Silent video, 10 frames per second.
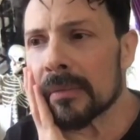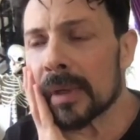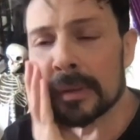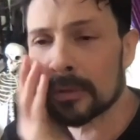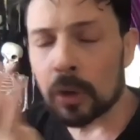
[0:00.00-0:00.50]

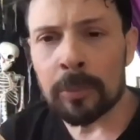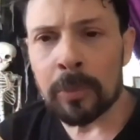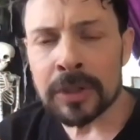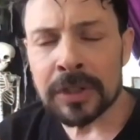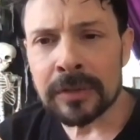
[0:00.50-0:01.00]
grew up
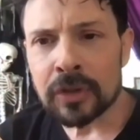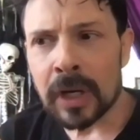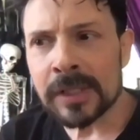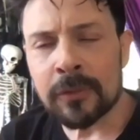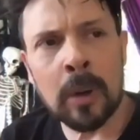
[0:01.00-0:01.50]
watching
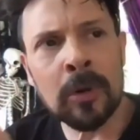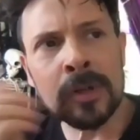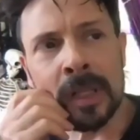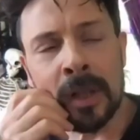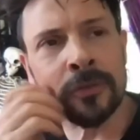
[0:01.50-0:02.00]

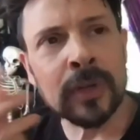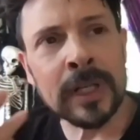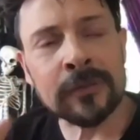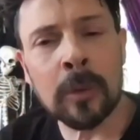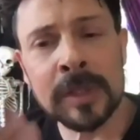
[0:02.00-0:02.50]
Transformers. I love
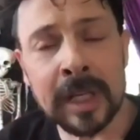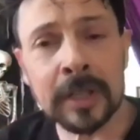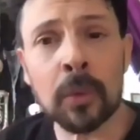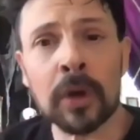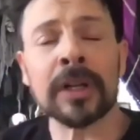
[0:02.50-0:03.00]
Transformers. I got
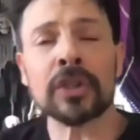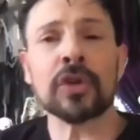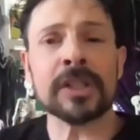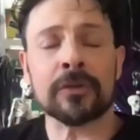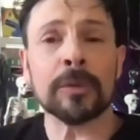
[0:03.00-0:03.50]
to work on a
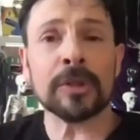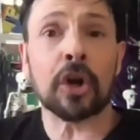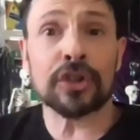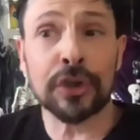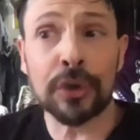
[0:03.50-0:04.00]
Transformers
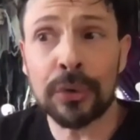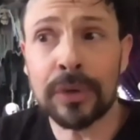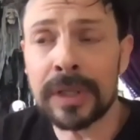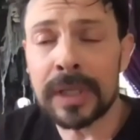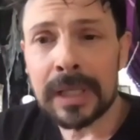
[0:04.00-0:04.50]

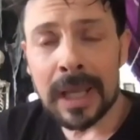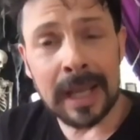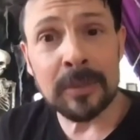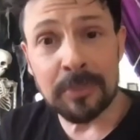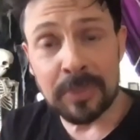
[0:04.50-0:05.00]
cartoon. Nice. I
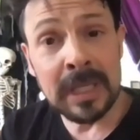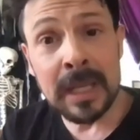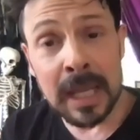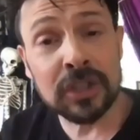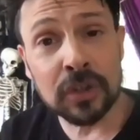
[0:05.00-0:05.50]
got to be
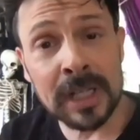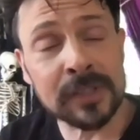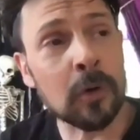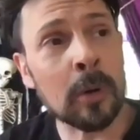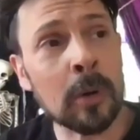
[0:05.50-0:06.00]
a
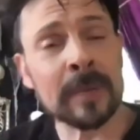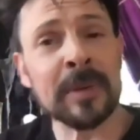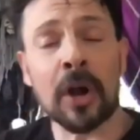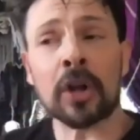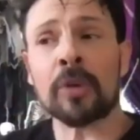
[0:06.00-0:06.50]
Transformer. I got to be
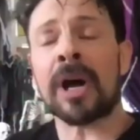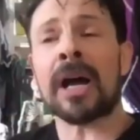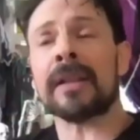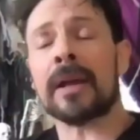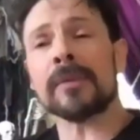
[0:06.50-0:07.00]
an
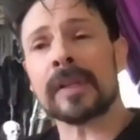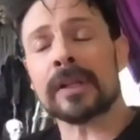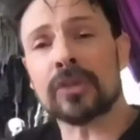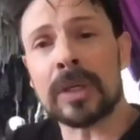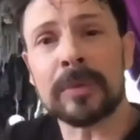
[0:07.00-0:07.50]
Autobot. That was like a
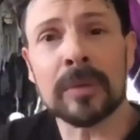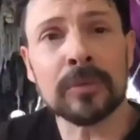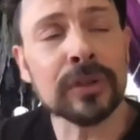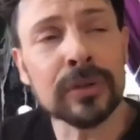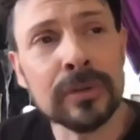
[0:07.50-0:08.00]
dream come true.